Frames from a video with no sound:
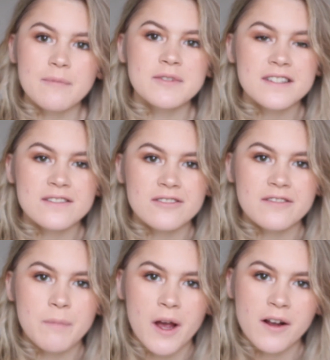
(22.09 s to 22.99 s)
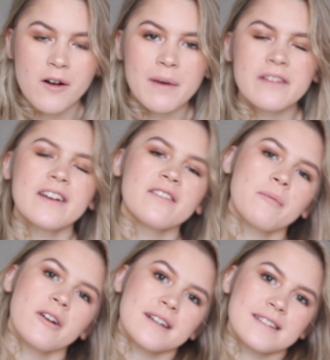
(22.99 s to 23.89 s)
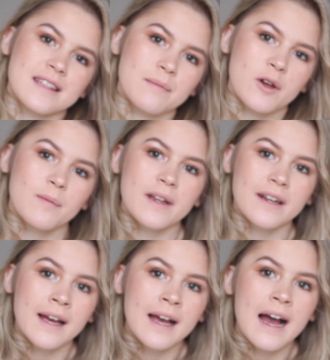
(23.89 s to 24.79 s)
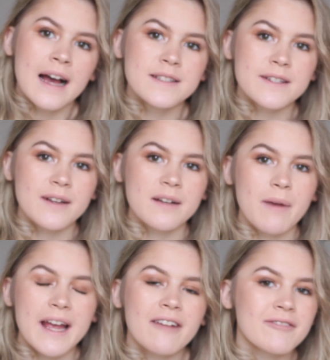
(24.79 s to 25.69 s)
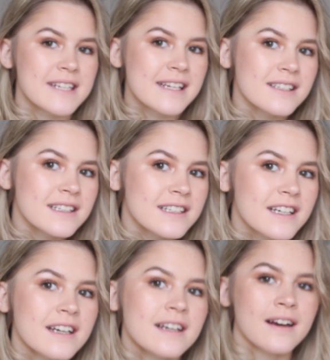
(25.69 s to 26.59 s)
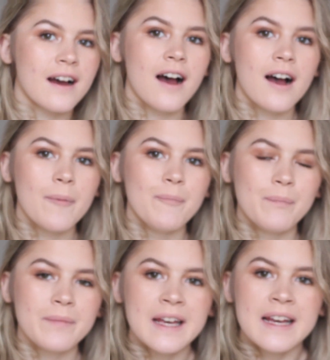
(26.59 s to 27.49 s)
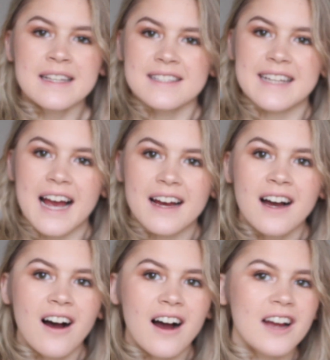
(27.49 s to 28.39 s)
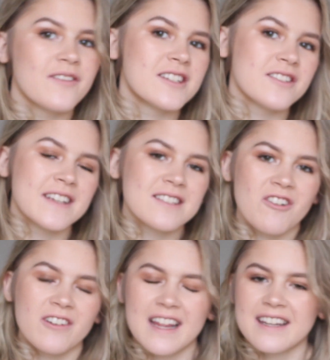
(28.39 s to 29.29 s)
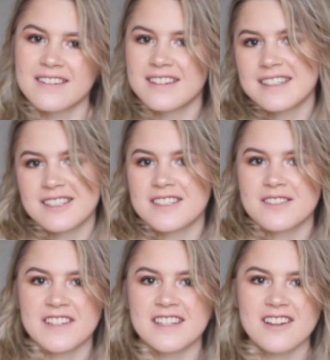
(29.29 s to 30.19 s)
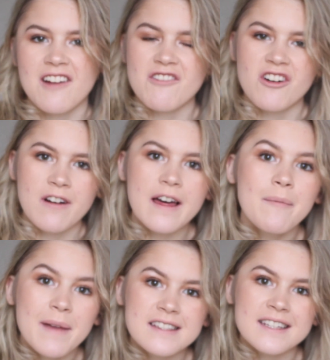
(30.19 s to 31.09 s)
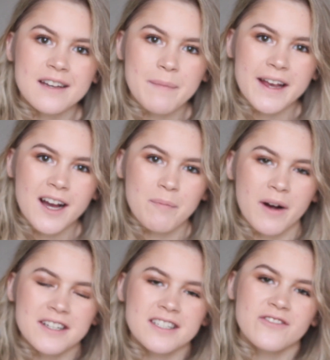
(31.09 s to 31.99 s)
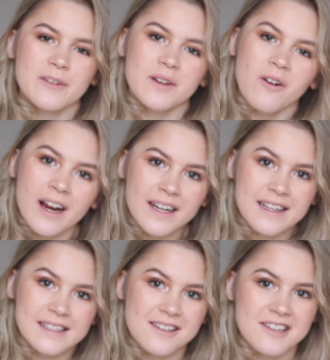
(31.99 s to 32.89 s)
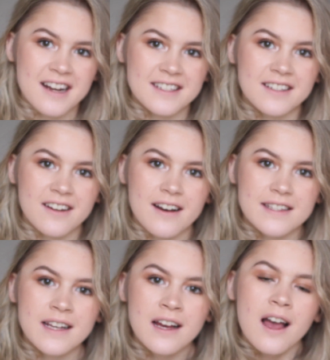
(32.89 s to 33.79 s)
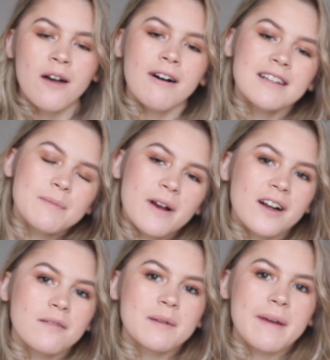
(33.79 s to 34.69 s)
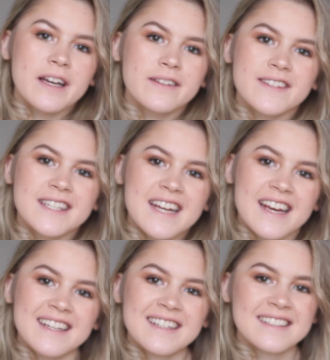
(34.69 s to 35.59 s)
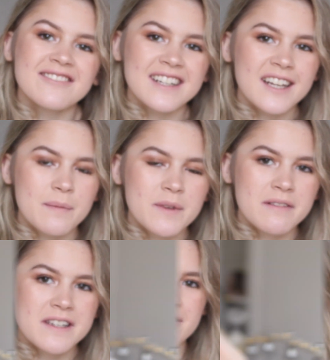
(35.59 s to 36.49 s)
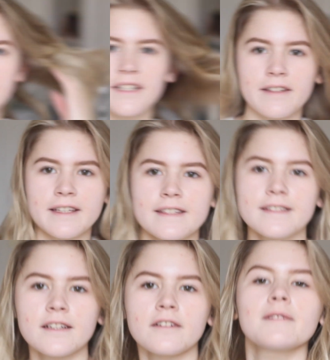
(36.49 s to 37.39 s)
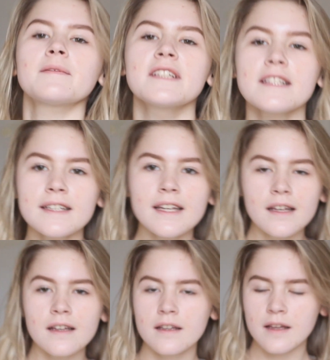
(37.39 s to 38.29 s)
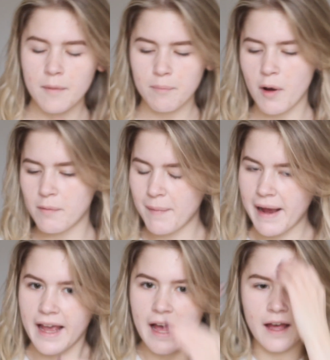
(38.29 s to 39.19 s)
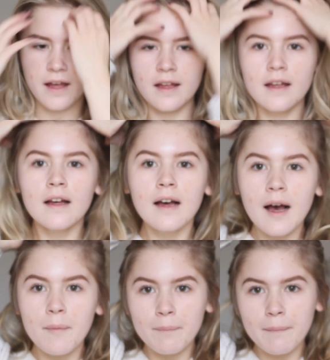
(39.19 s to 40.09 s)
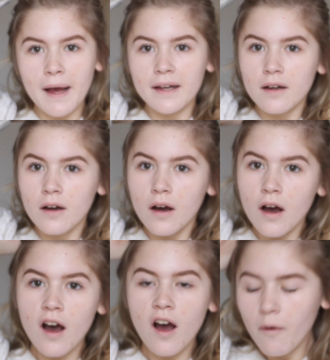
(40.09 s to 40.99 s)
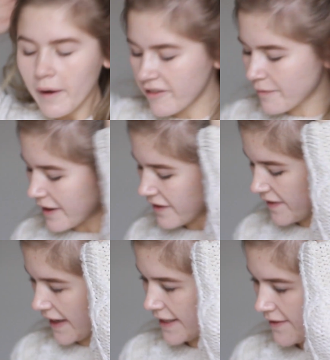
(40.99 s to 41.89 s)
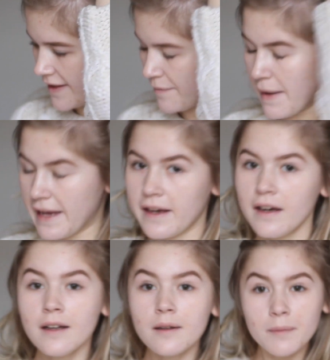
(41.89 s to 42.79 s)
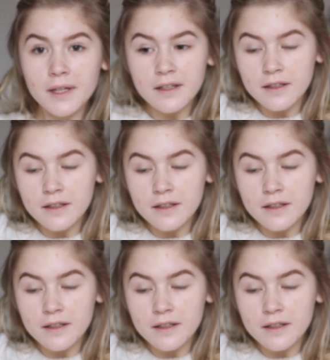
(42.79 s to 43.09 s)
I'm just sort of putting on my favourite products at the moment and doing my everyday look. So yeah, if I do things wrong then it's just because I'm not amazing at makeup, but I just thought it'd be quite nice to chat to you guys whilst putting on my makeup for the day. I really hope you enjoy. Okie dokie, so I'm just gonna pop my hair back away from my face for the makeup.